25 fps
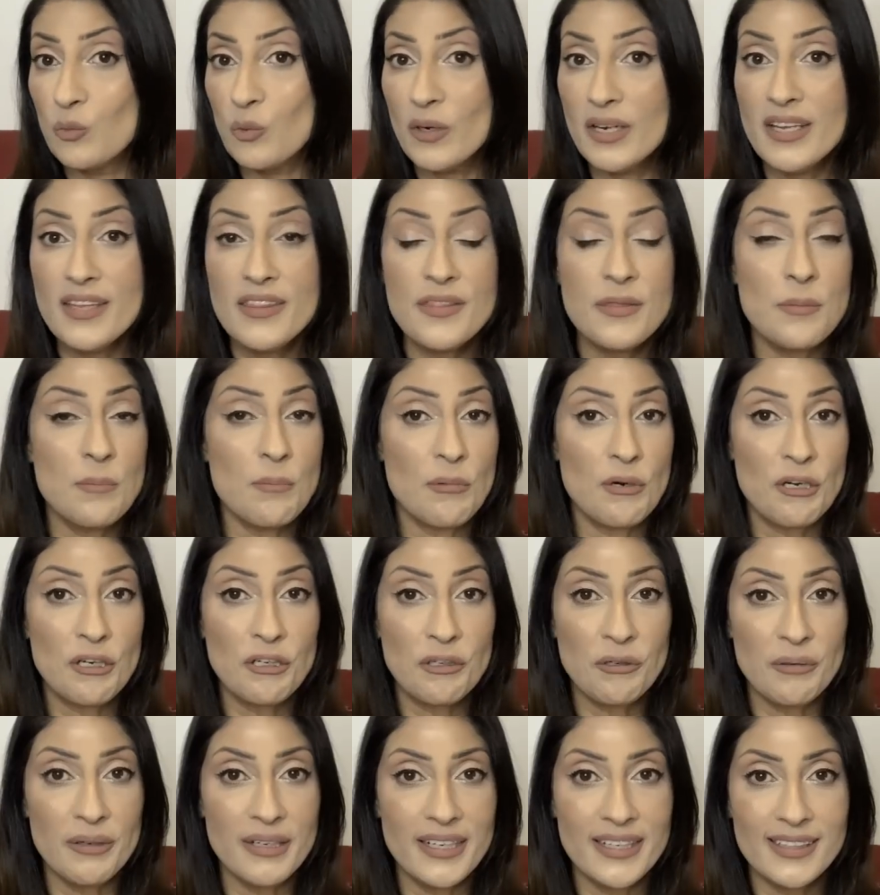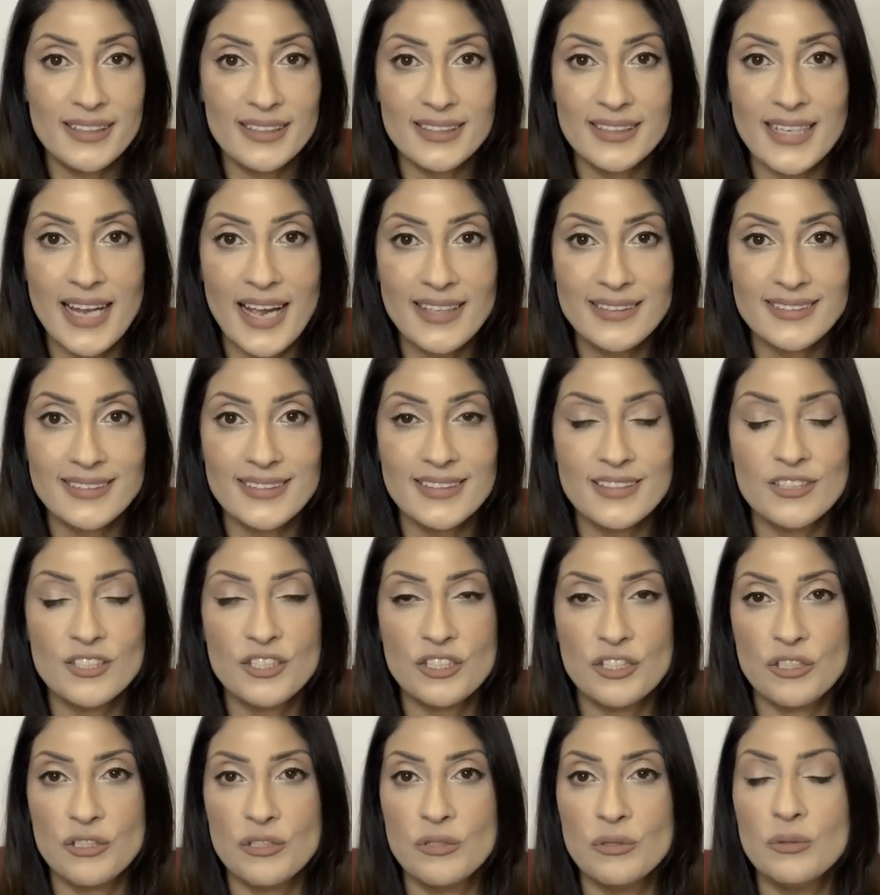with Mercury connected
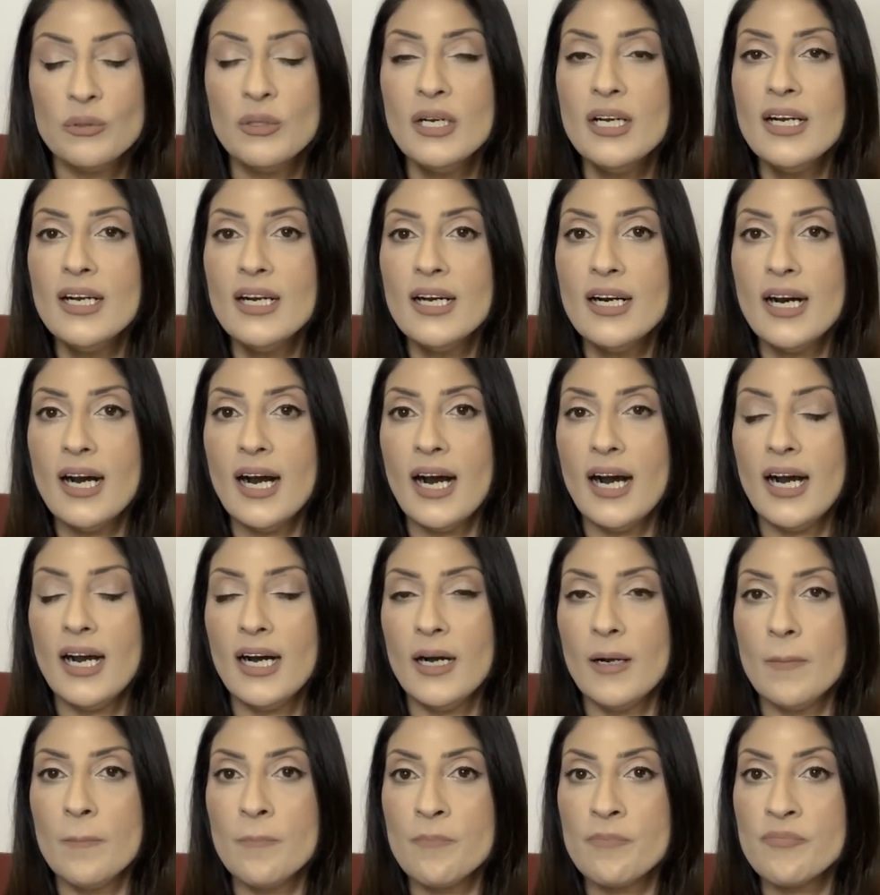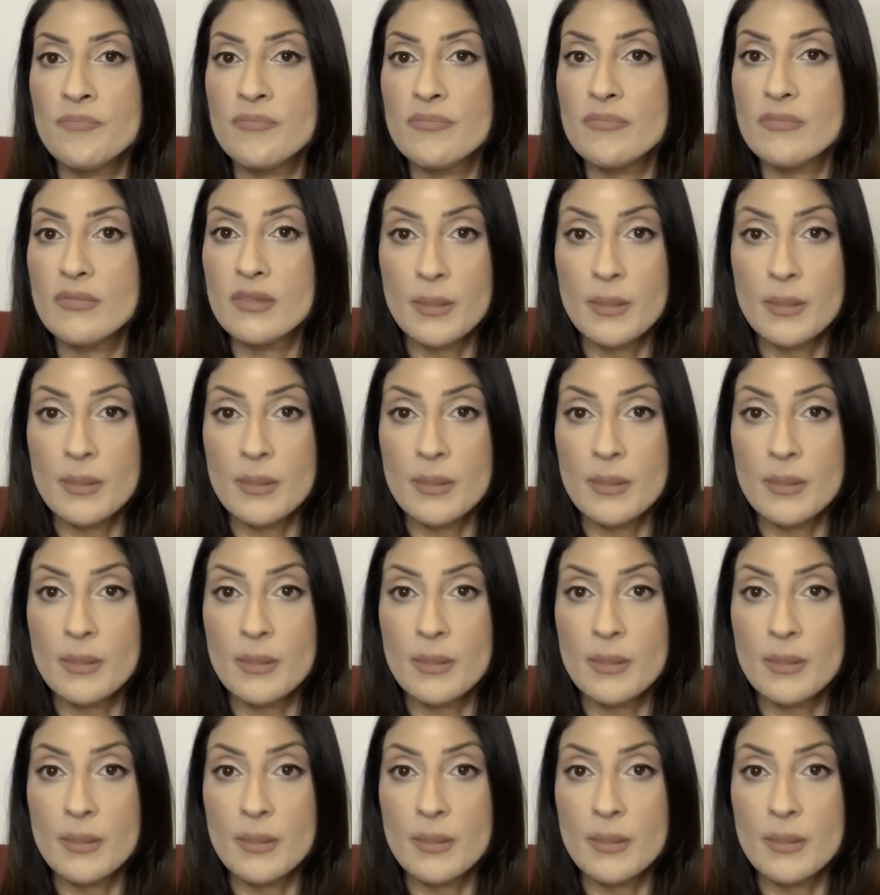to um,